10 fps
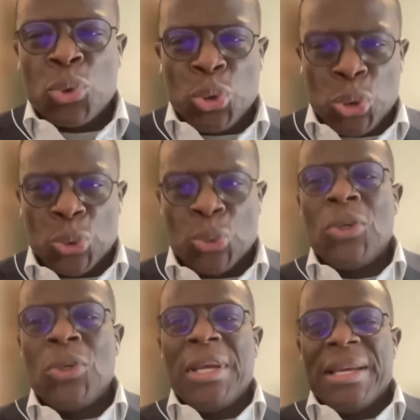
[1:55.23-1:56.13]
to you
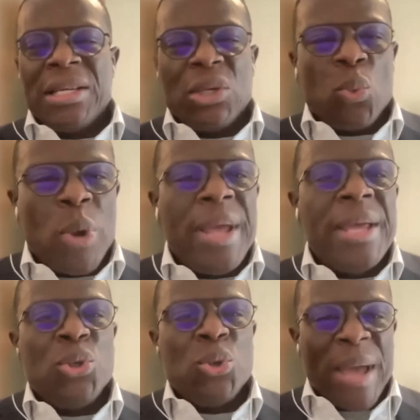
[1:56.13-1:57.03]
the way
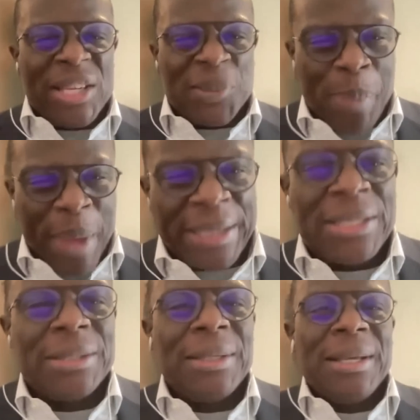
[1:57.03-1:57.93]
you expect.